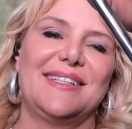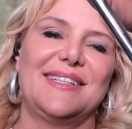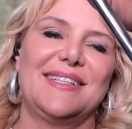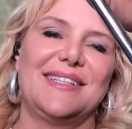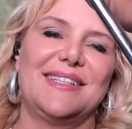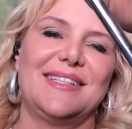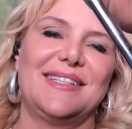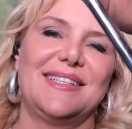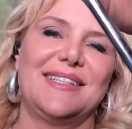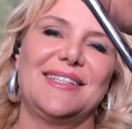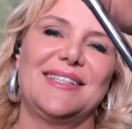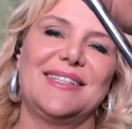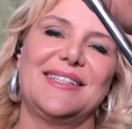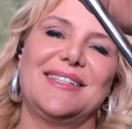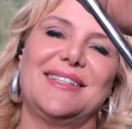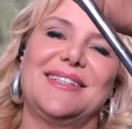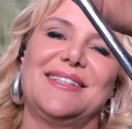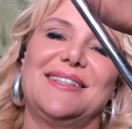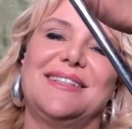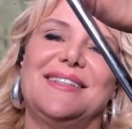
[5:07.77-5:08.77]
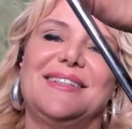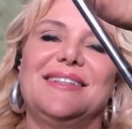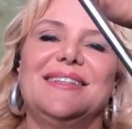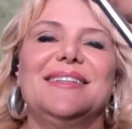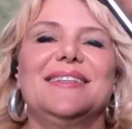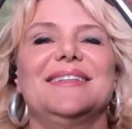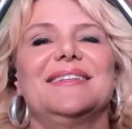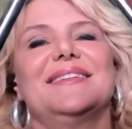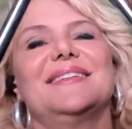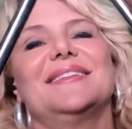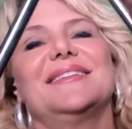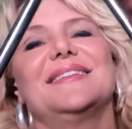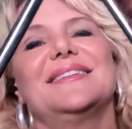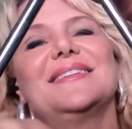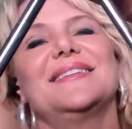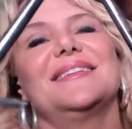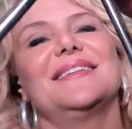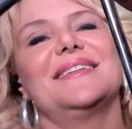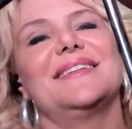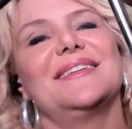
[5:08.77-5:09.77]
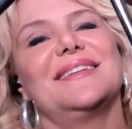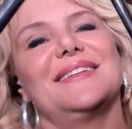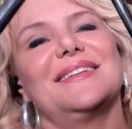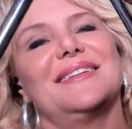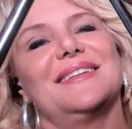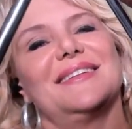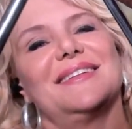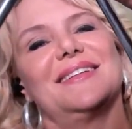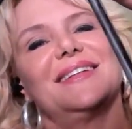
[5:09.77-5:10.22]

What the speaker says: (no one is talking)